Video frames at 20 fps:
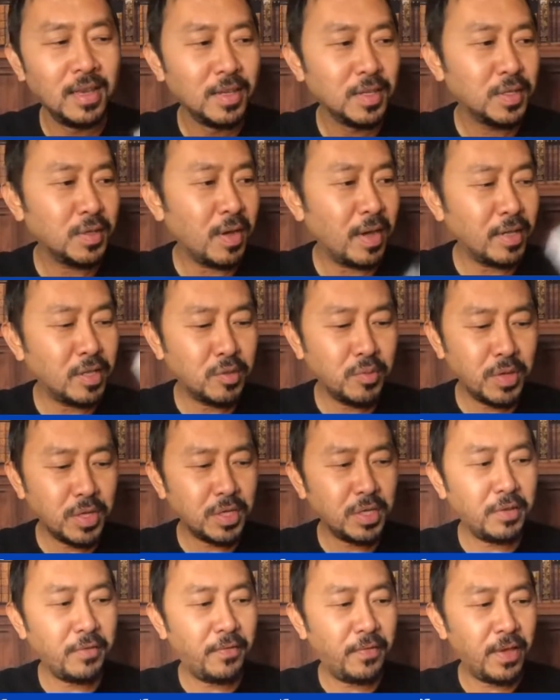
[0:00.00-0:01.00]
So I
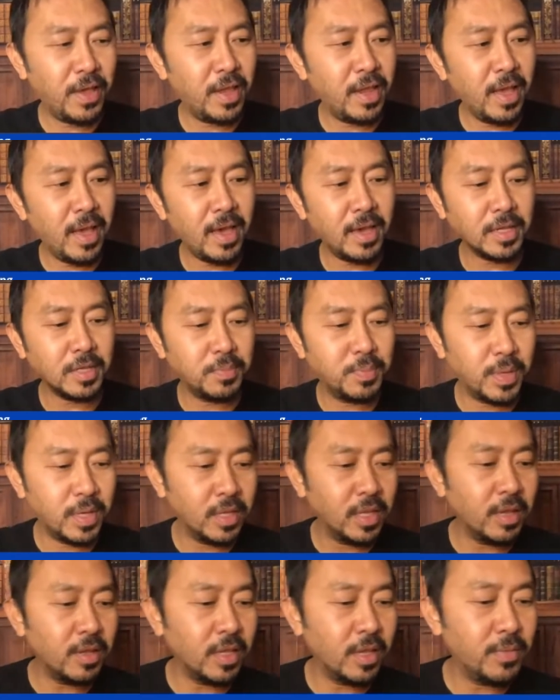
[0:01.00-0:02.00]
switched to FedEx, but
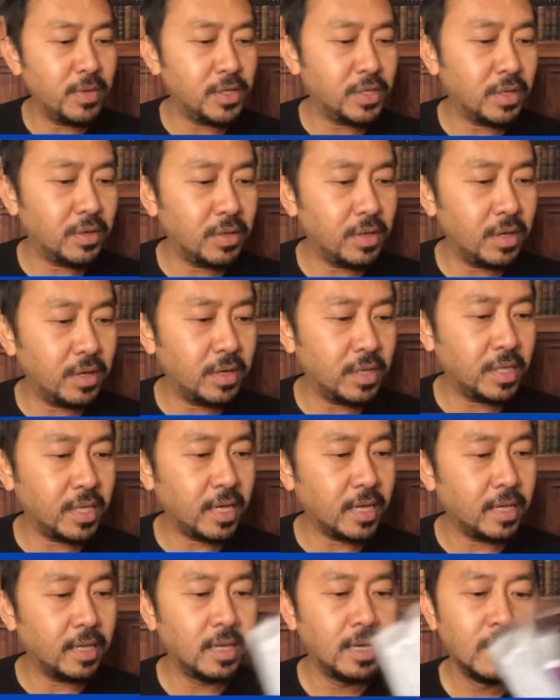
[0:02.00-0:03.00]
let me show you here in a
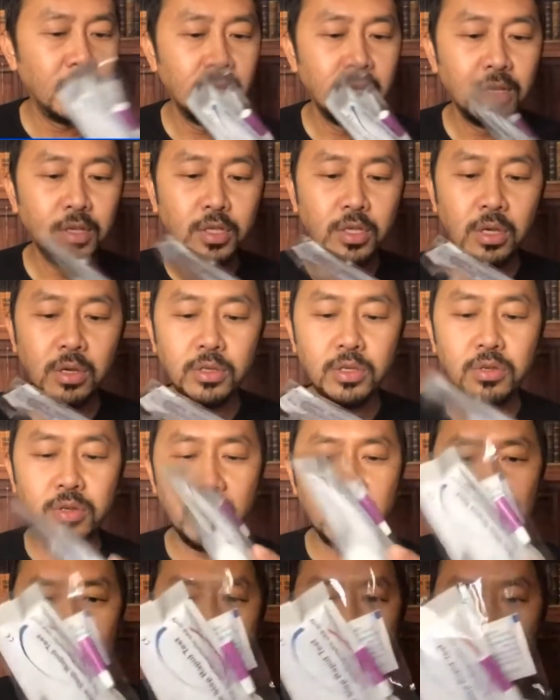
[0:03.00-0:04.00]
second. So you
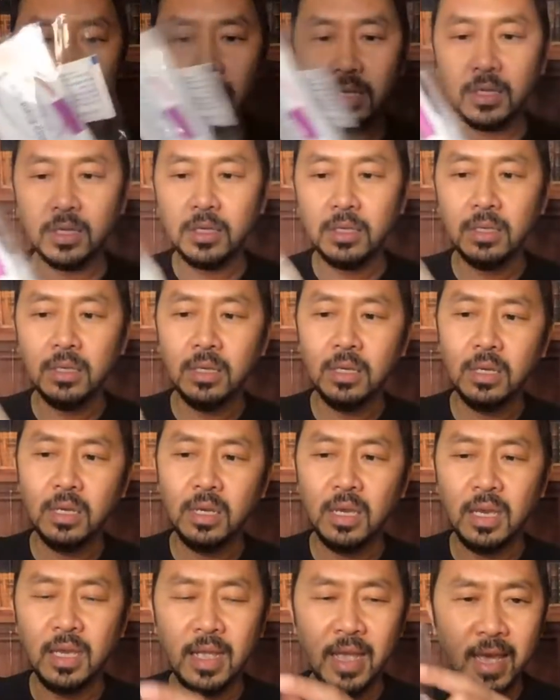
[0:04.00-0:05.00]
get this,
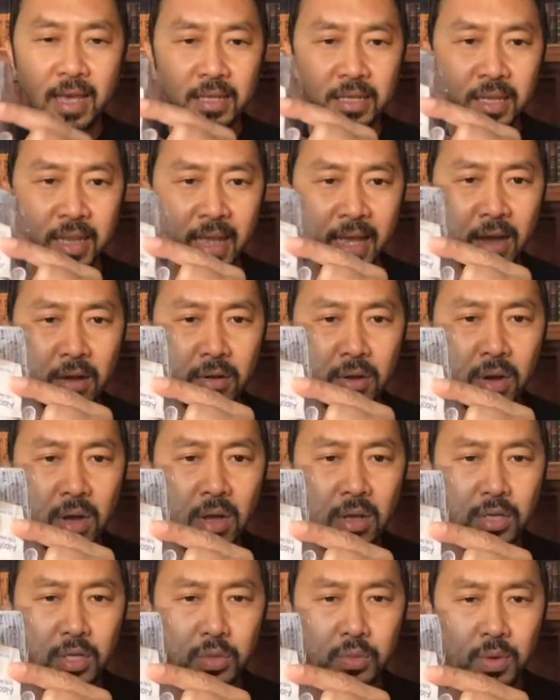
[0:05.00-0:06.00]
It has an
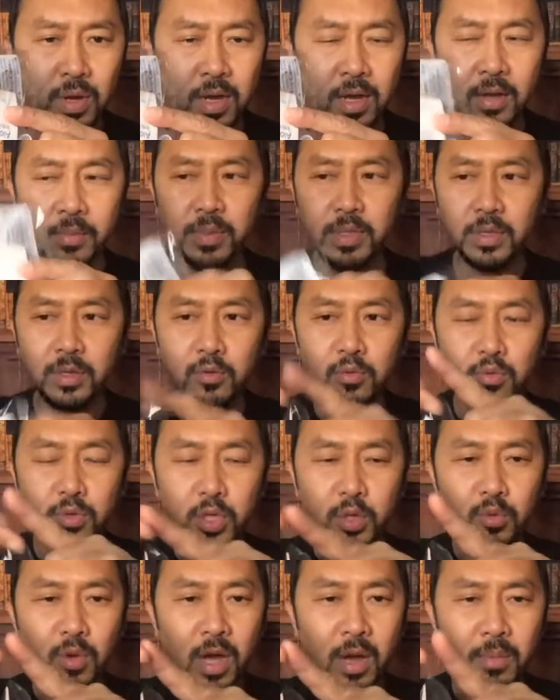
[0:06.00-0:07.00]
alcohol swab, so you
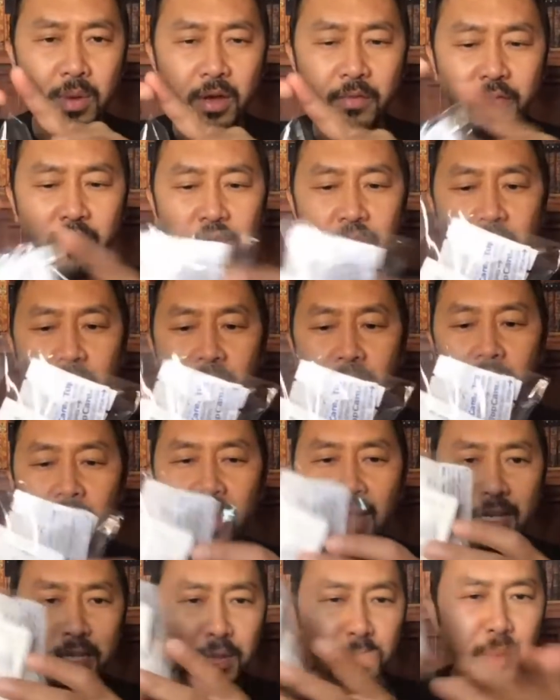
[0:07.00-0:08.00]
swab off your finger.
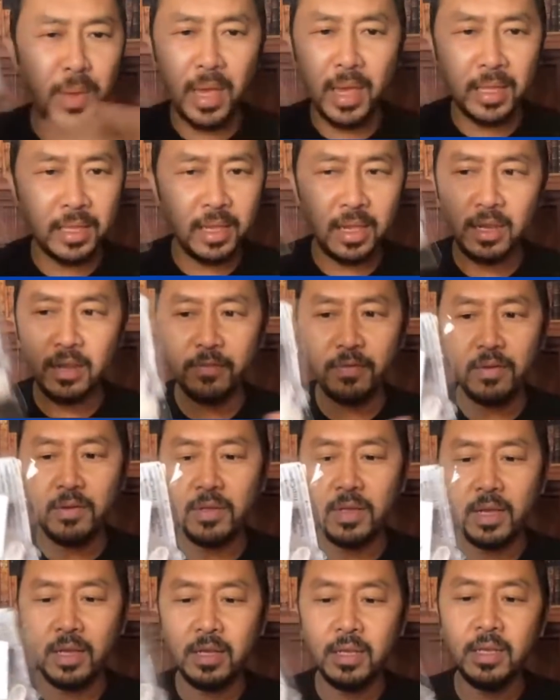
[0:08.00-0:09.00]
It has a Band-Aid if you
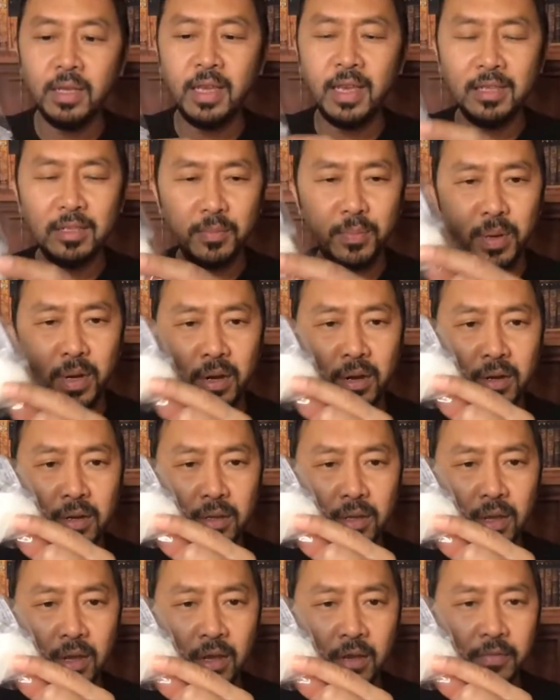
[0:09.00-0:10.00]
need it. It has a pair of
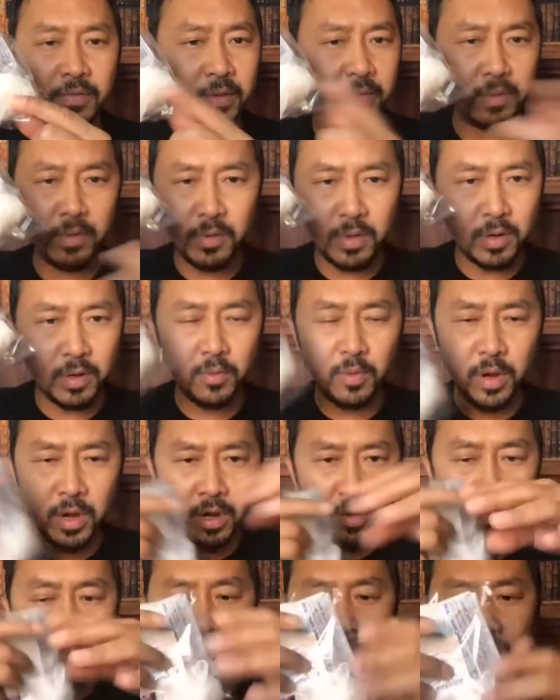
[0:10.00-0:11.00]
gloves if you want to wear
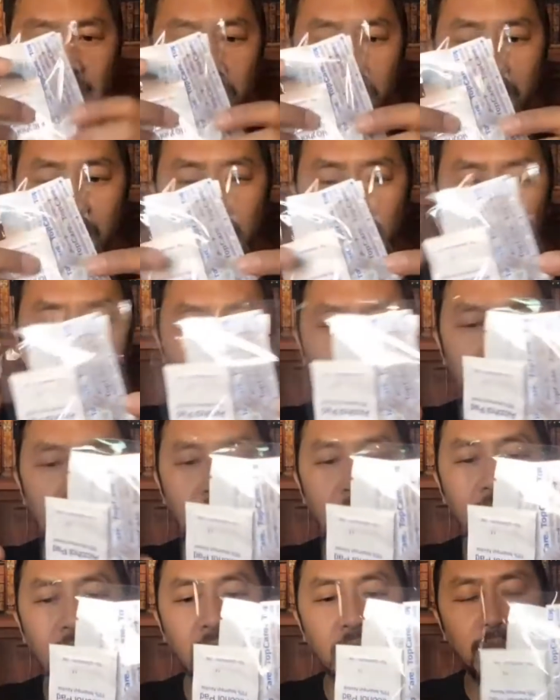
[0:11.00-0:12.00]
a pair of gloves when you
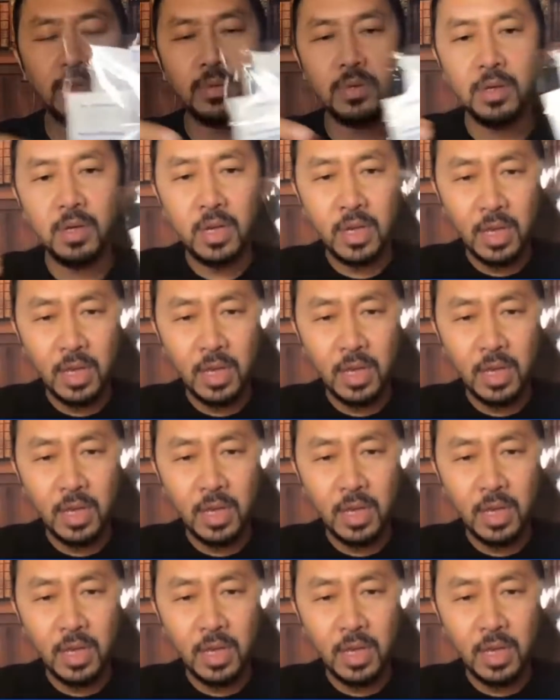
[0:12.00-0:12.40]
do this, or